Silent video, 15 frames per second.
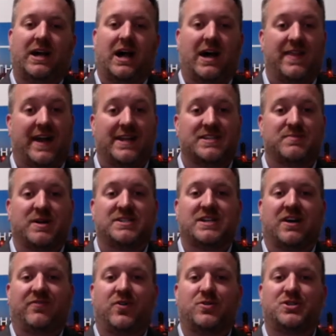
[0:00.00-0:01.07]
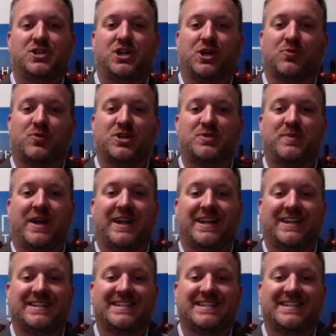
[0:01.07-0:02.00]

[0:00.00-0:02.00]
That is my cell phone, so you can reach me at any